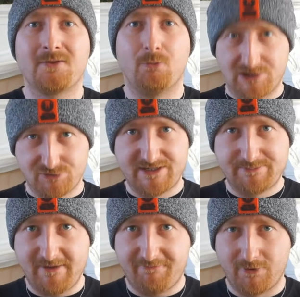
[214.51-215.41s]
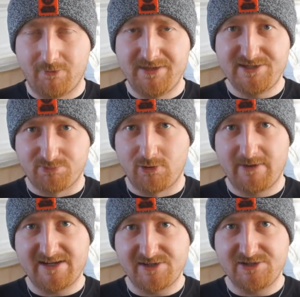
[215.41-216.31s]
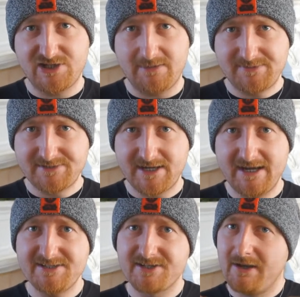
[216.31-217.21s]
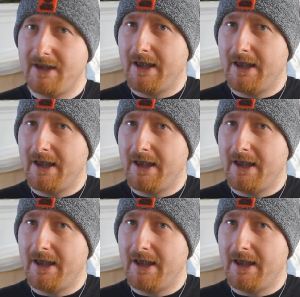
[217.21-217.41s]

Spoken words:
what to expect from these pro wrestling chapters, guys?